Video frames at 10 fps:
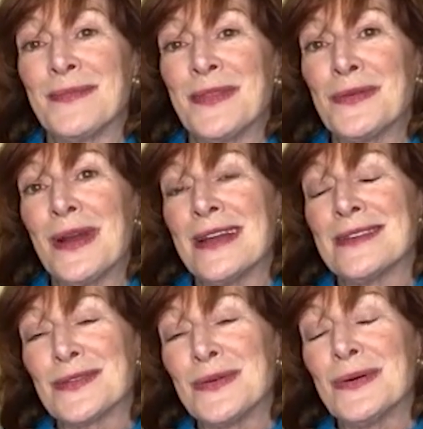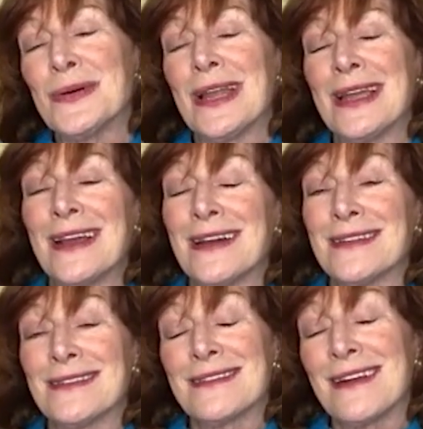through high school, and I got
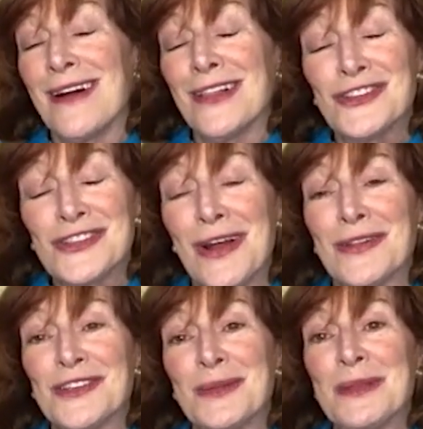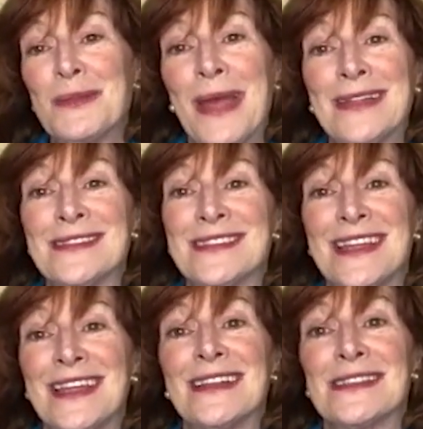a college scholarship to Penn
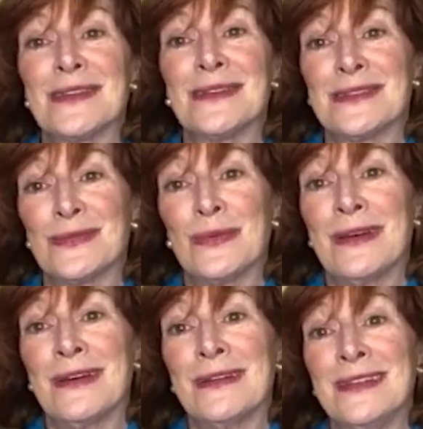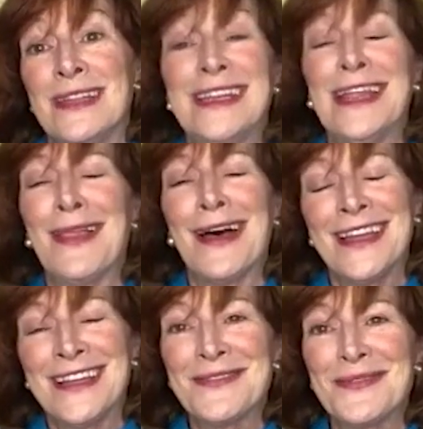State as a Nittany
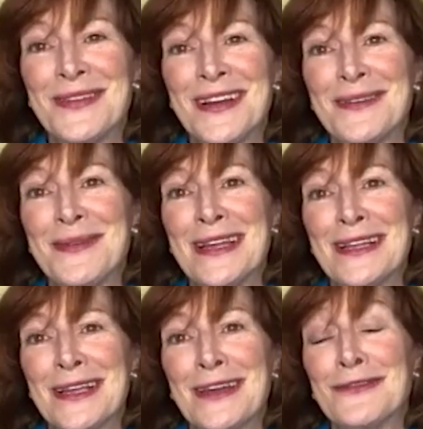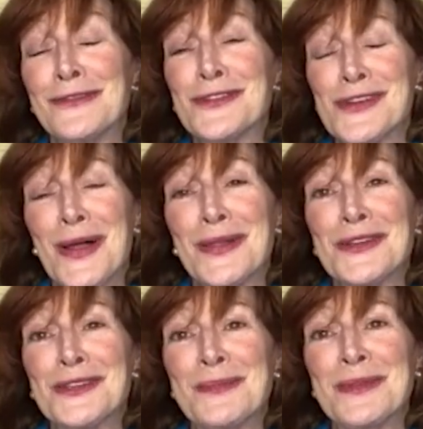Lion. I got a full
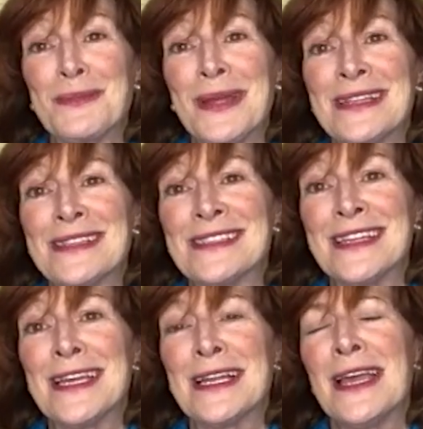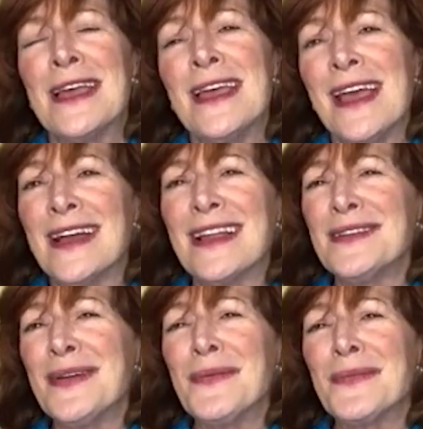scholarship to Penn State. And I
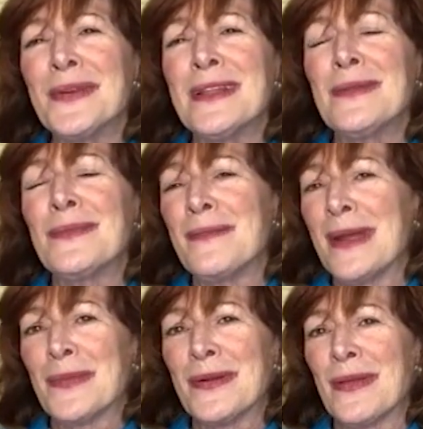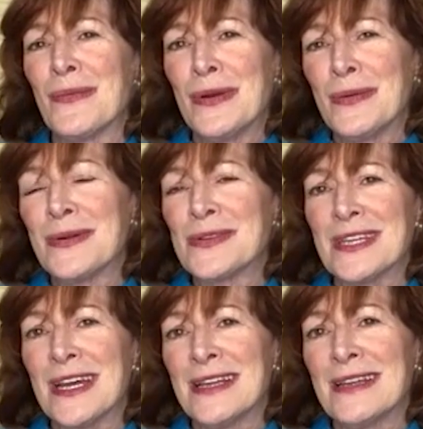don't really remember the woo-woo
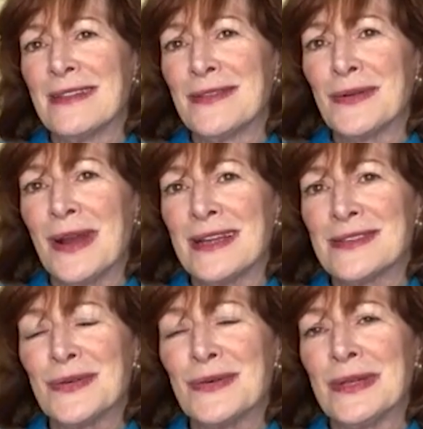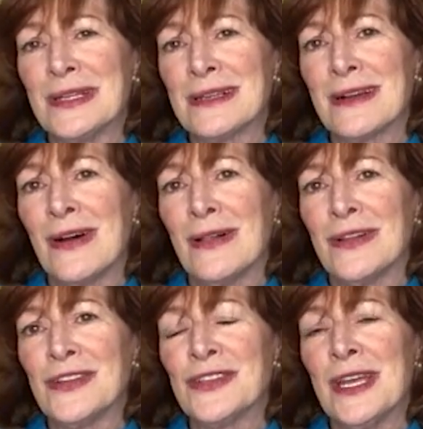side through high school and
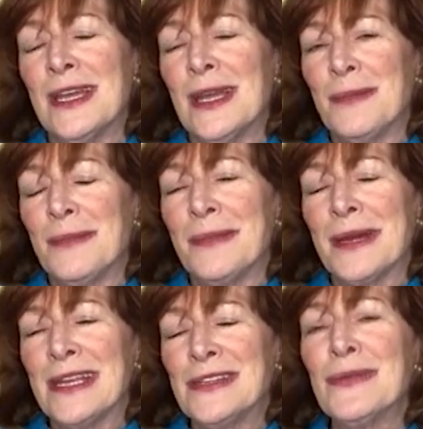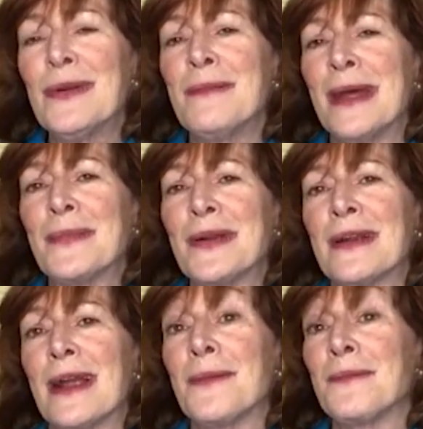college, but I do remember,